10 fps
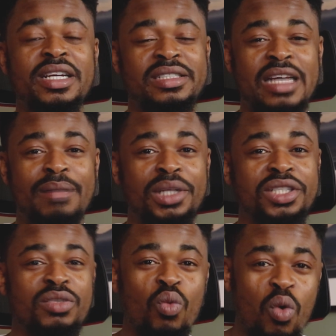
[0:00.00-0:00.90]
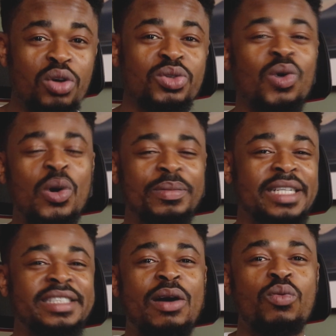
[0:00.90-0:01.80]
already established want to
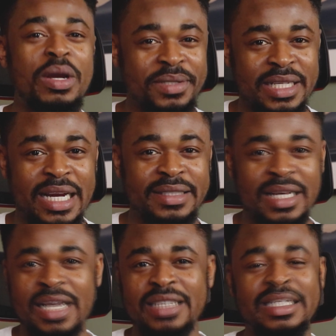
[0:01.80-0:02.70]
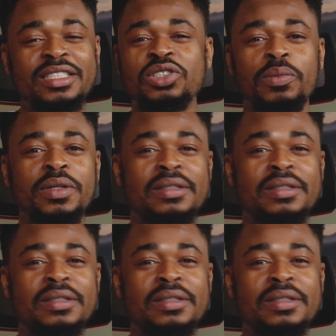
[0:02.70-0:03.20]
update their website. They need to